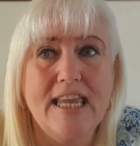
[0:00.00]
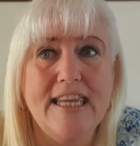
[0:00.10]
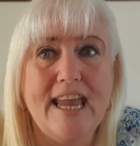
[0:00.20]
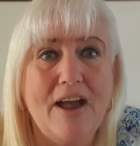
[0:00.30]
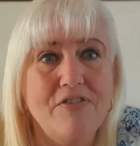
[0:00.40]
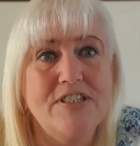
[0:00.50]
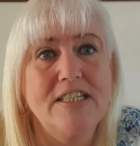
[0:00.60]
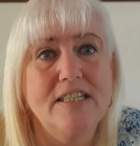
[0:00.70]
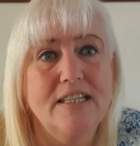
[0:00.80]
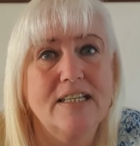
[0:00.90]
you have
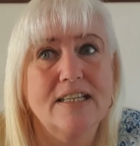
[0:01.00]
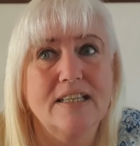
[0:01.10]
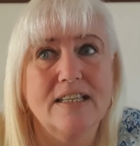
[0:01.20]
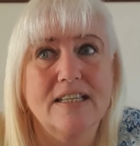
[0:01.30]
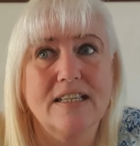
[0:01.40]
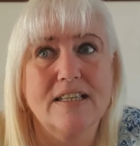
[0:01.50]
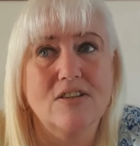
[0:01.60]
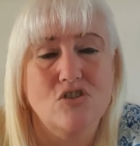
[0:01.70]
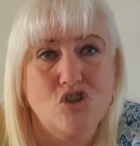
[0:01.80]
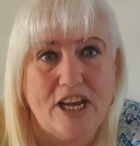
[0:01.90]
to
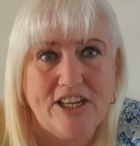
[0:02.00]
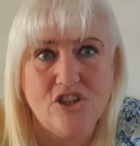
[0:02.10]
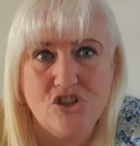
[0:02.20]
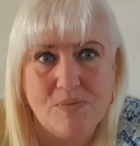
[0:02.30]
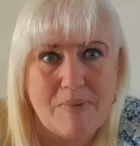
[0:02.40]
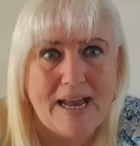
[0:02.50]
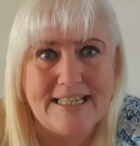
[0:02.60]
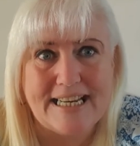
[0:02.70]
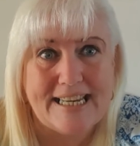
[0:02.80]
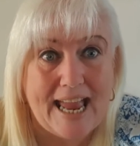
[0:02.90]
change your
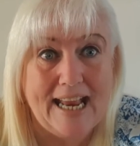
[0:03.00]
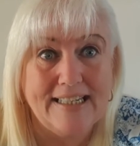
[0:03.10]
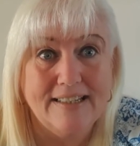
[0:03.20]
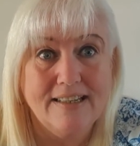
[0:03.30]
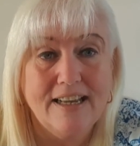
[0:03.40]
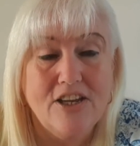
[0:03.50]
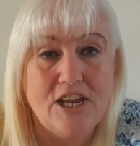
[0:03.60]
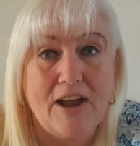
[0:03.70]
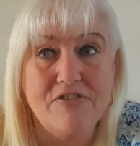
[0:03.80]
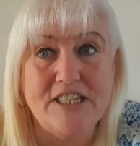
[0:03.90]
mind again. You
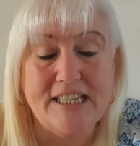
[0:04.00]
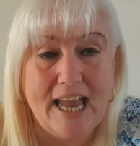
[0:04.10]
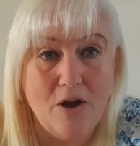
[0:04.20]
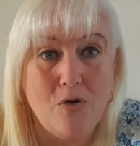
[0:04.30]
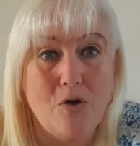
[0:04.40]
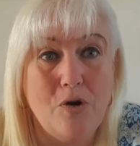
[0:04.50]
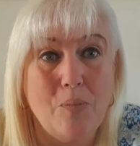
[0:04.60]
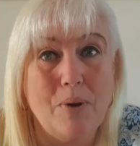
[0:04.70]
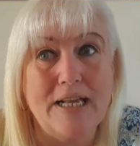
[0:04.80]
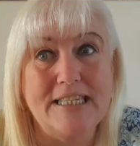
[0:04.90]
have to get
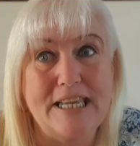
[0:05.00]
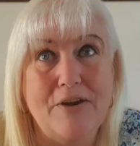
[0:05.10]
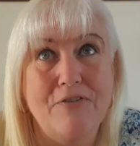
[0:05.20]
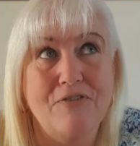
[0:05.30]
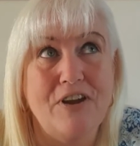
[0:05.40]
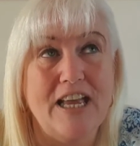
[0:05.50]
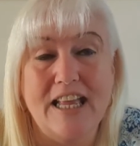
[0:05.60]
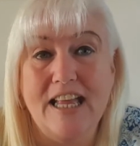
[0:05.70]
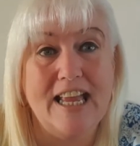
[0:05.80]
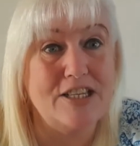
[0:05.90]
up as if
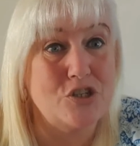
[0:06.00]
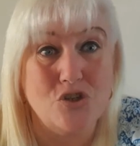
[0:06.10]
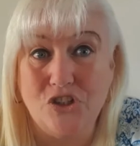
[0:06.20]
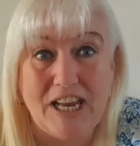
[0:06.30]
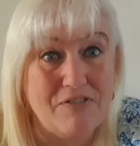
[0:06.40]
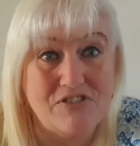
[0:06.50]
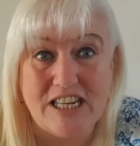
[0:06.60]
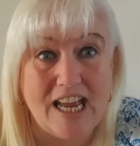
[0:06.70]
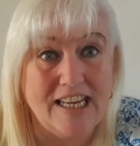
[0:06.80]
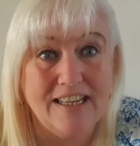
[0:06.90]
it's sunny every
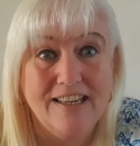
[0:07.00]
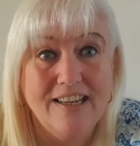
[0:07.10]
day.